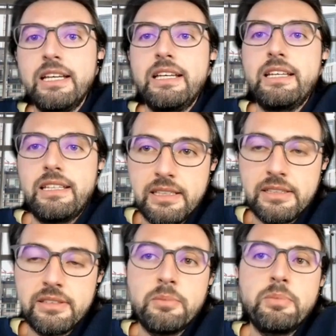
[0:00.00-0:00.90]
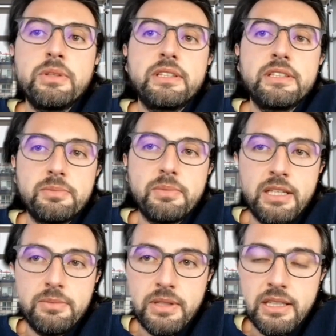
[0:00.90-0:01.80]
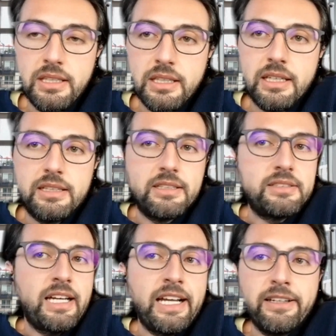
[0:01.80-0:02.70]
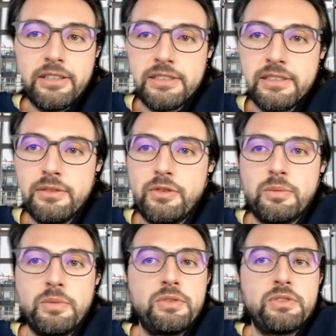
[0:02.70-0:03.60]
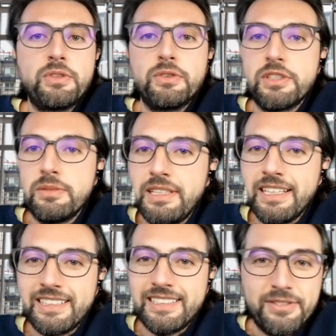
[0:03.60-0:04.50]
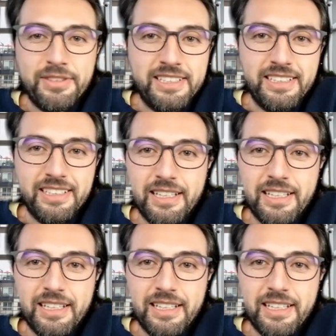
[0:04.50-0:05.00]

And as an example, this may be the side hustle from your social media activity.